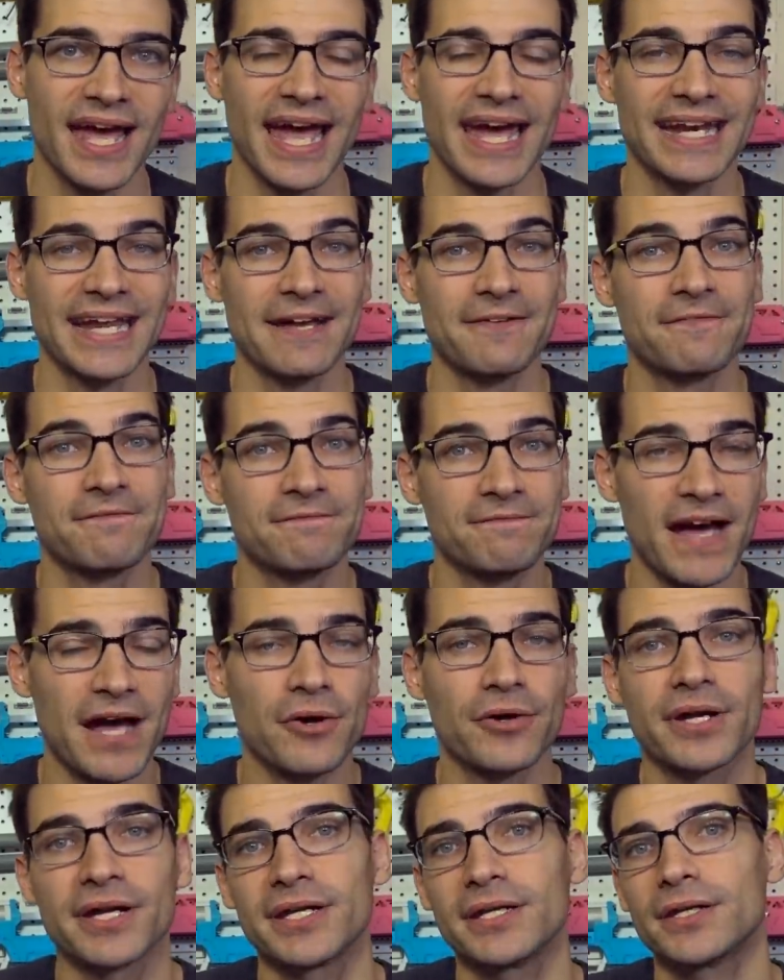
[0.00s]
and a
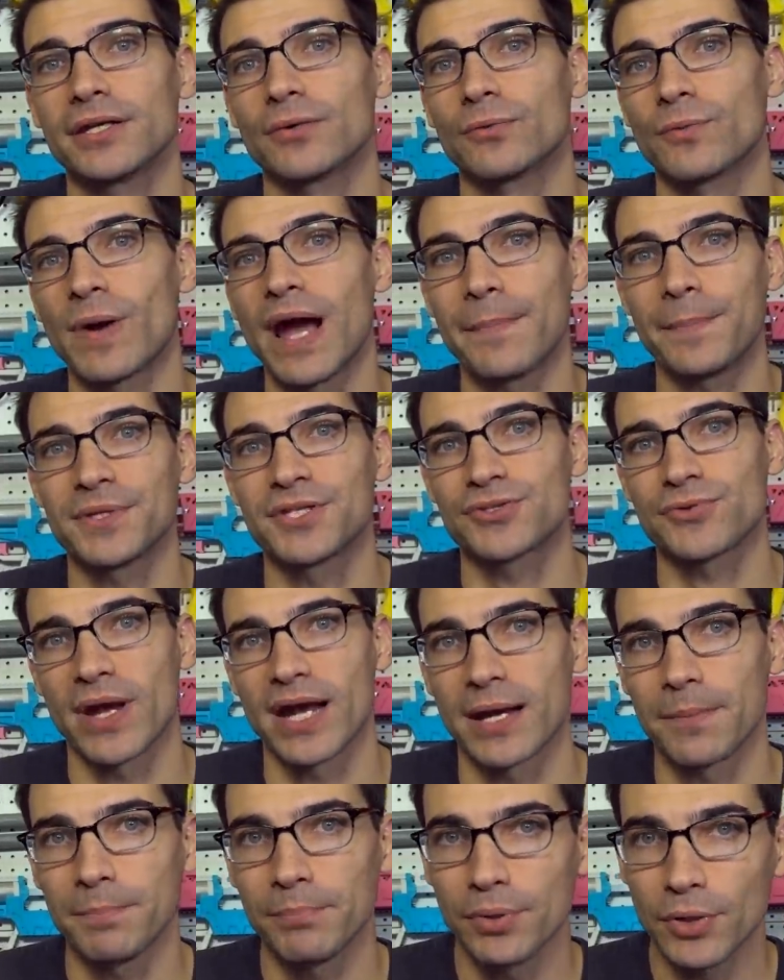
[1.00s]
Falconed Rapid
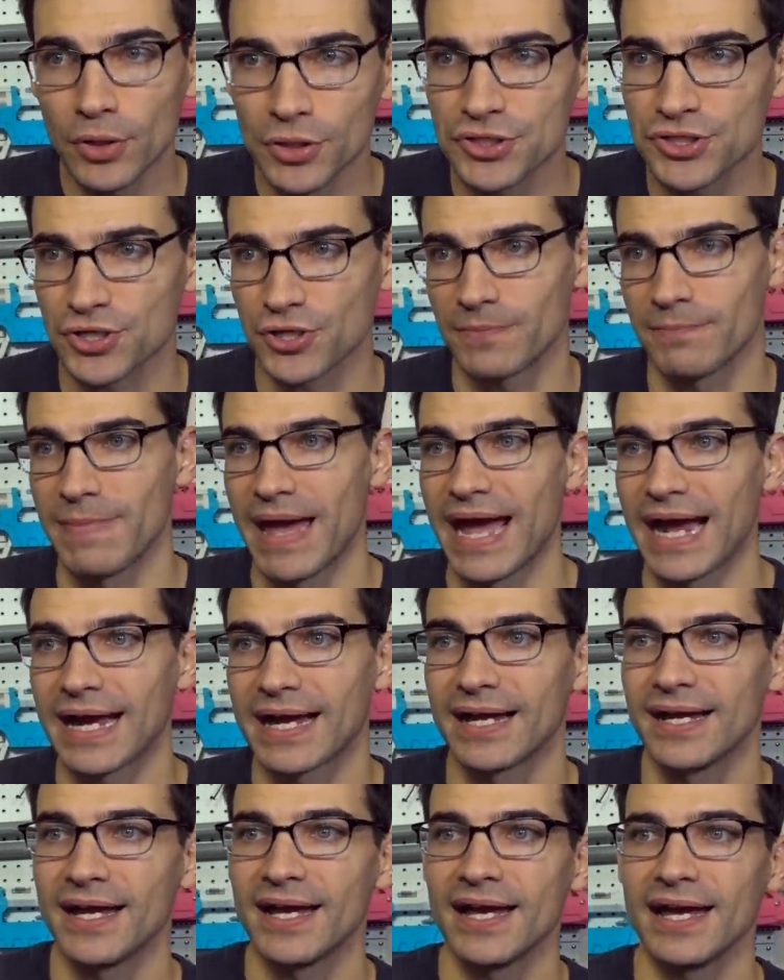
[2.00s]
Strike pusher
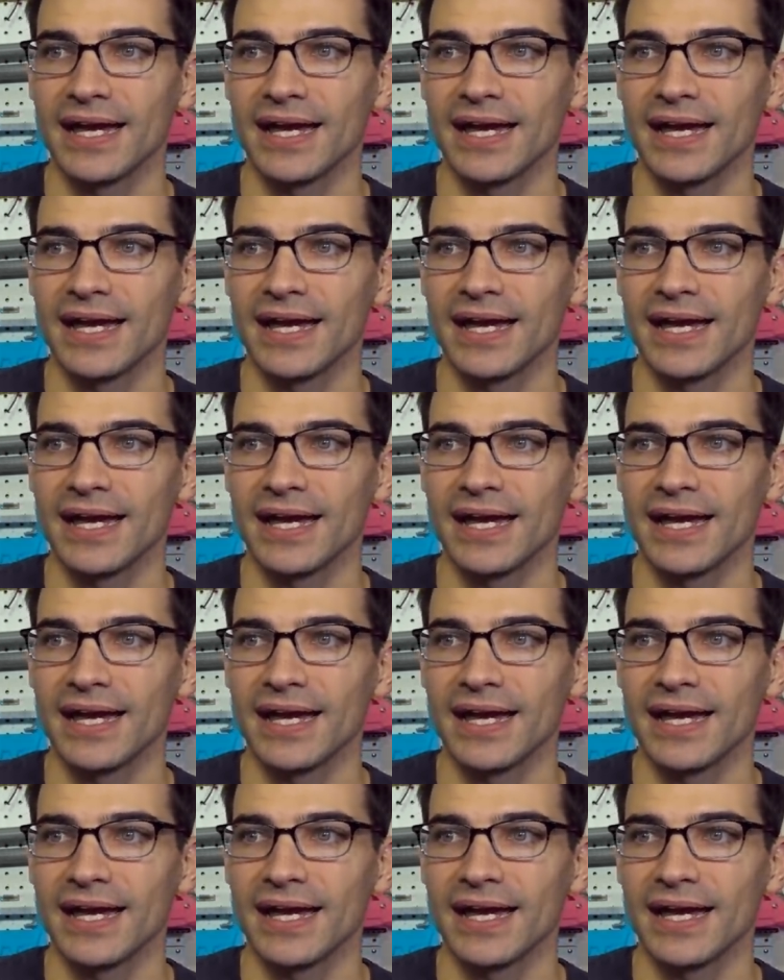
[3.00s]
mech.